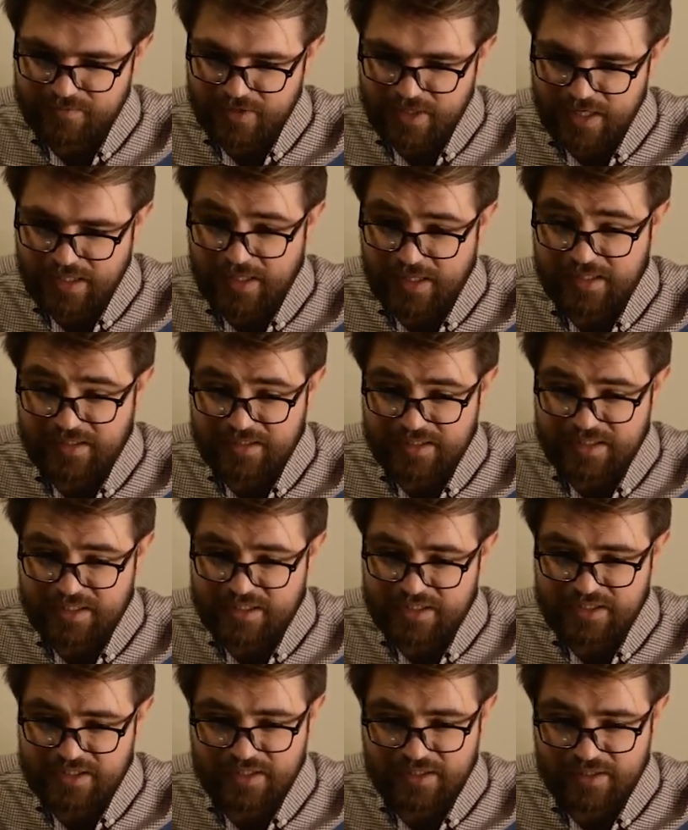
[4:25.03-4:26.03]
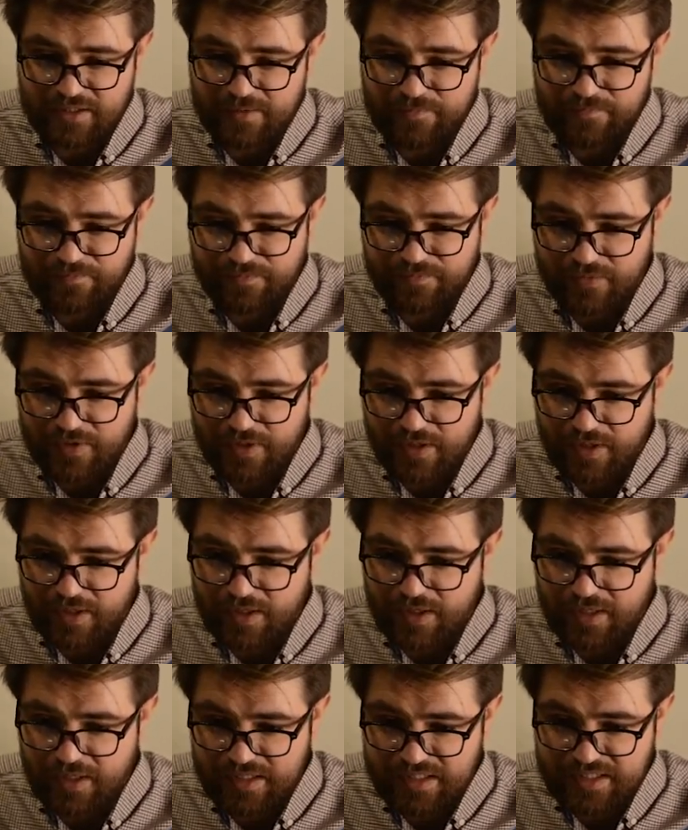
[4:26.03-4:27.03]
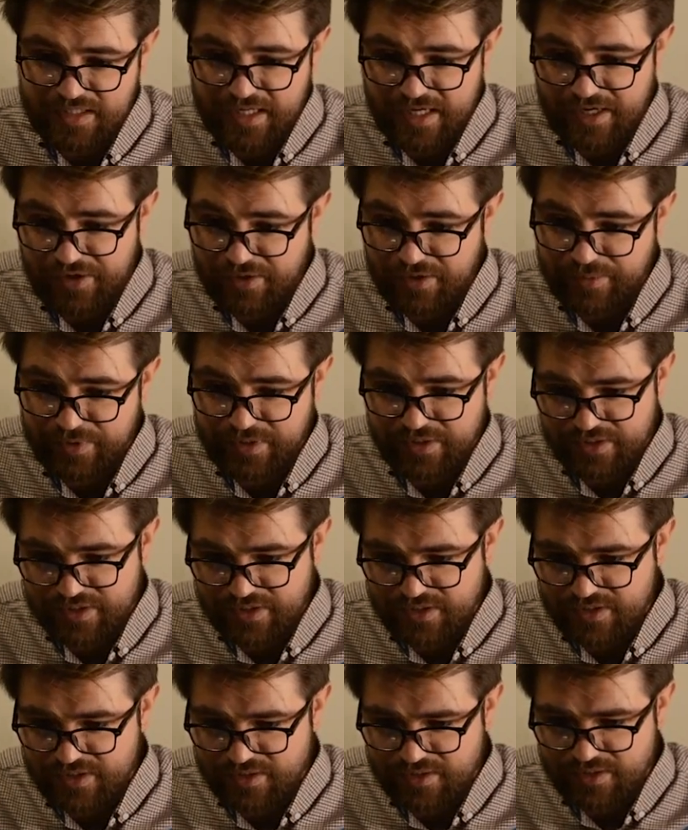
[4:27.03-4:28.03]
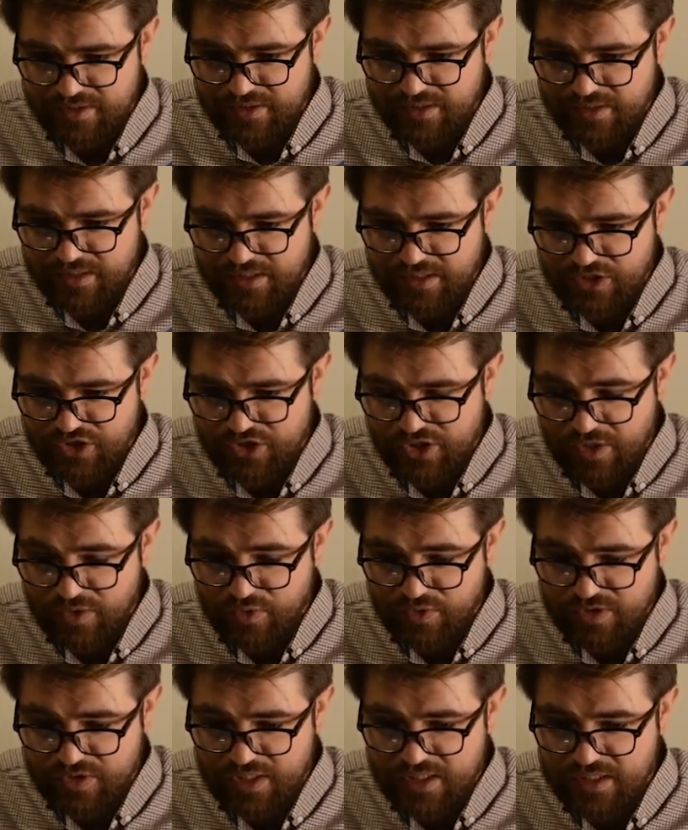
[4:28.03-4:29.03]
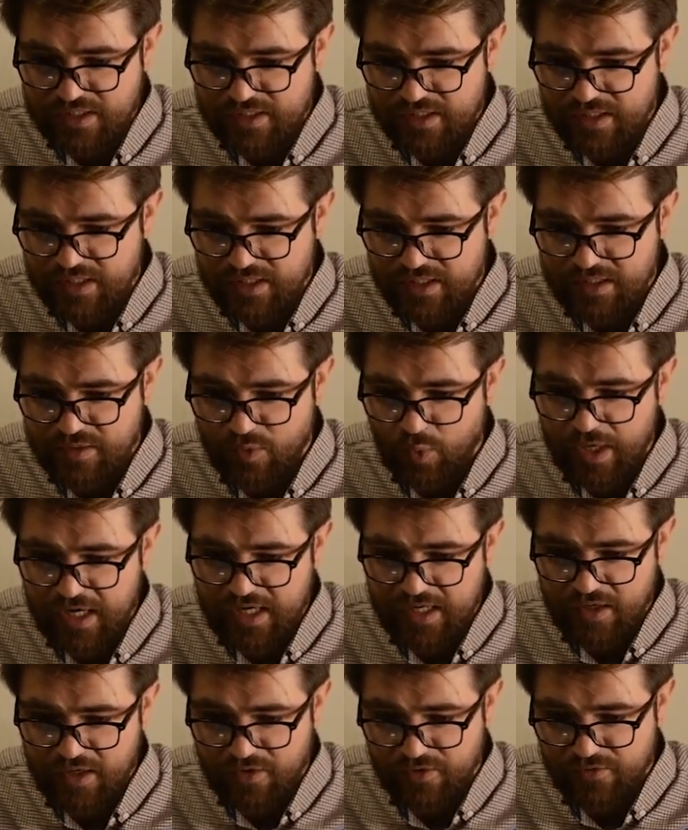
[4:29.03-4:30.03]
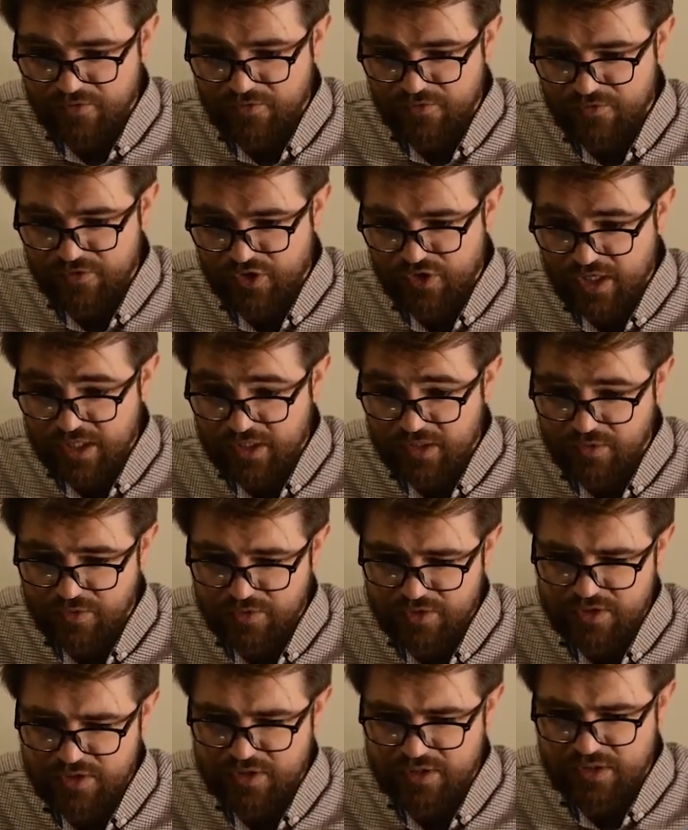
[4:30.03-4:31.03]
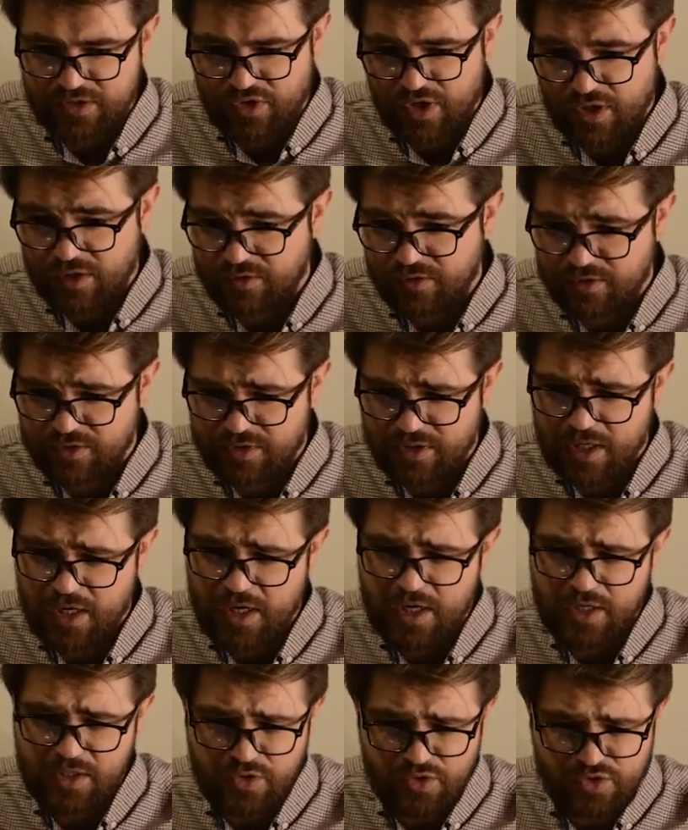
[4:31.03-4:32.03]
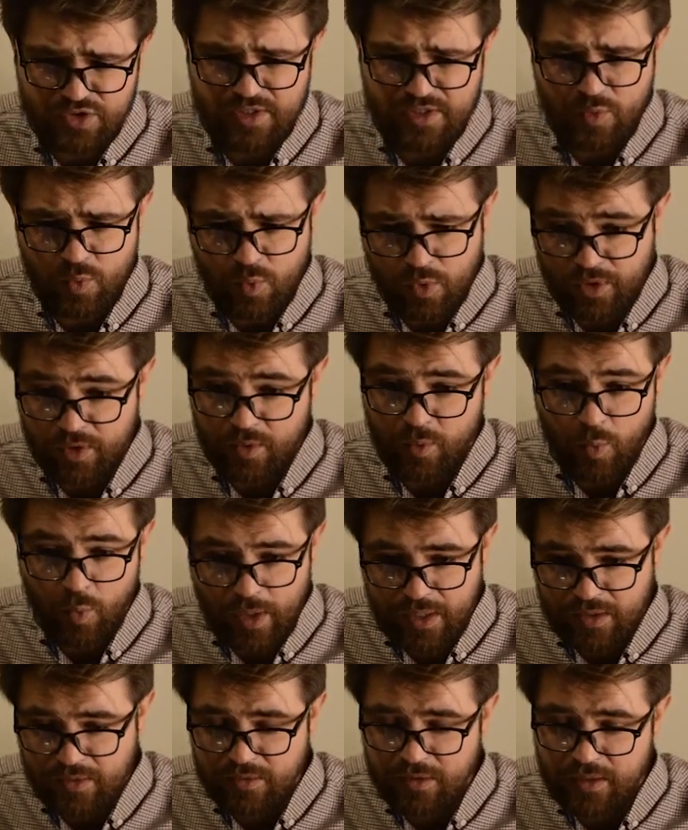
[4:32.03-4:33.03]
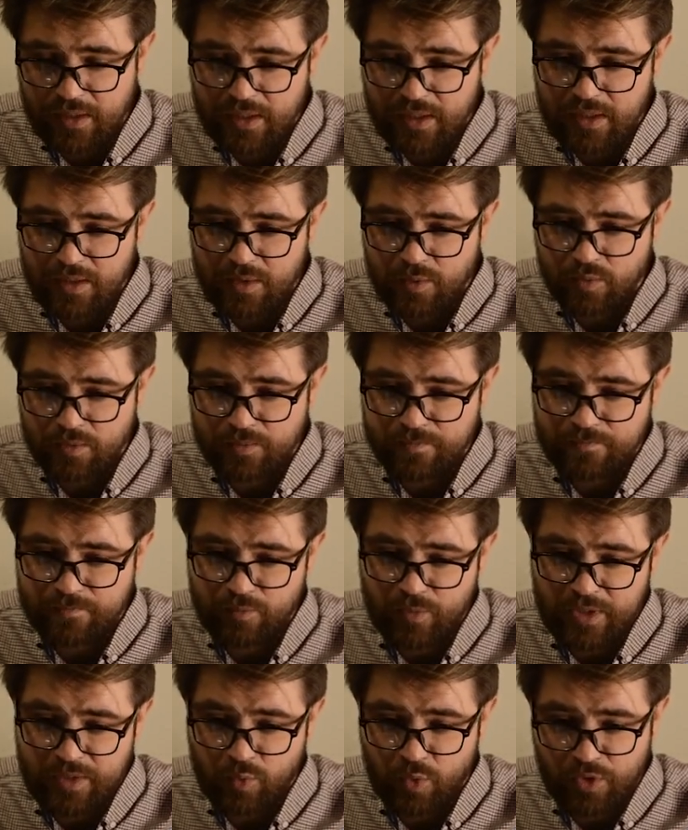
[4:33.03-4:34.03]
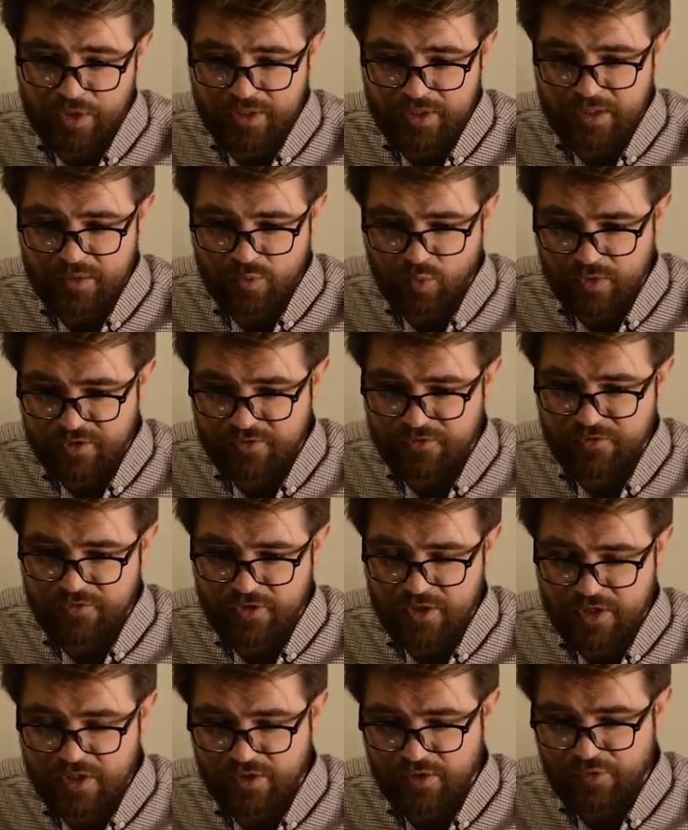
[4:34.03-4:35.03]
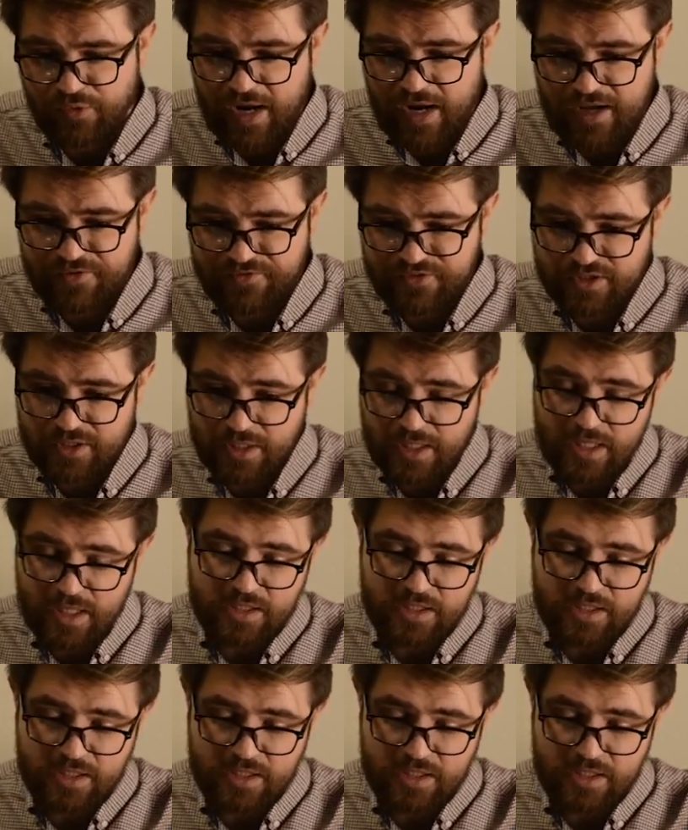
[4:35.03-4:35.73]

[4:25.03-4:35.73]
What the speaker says: I like this indicator because it shows it in a way of triangles, and triangles usually work well when working with graphs.